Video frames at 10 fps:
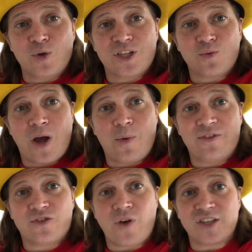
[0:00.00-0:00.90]
which is where we
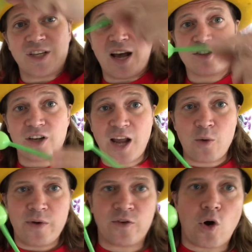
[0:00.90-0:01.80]
stretched it out. So
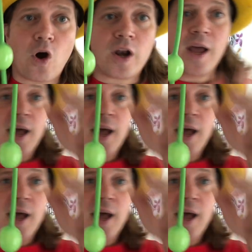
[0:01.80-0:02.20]
now we've got